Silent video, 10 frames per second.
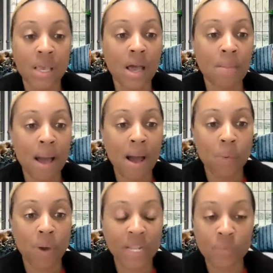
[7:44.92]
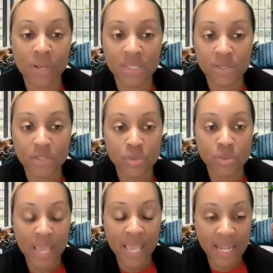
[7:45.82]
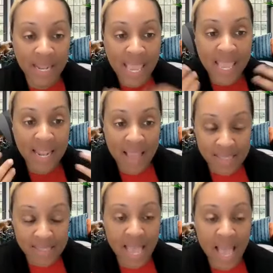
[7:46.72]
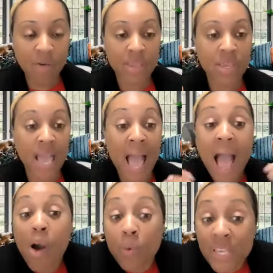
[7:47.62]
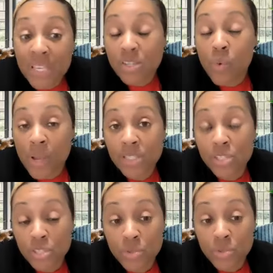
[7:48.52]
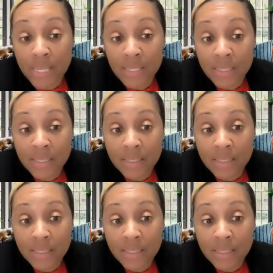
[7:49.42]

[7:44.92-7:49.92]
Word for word: about what he wants to do in it, in us, how he how he's going to do it.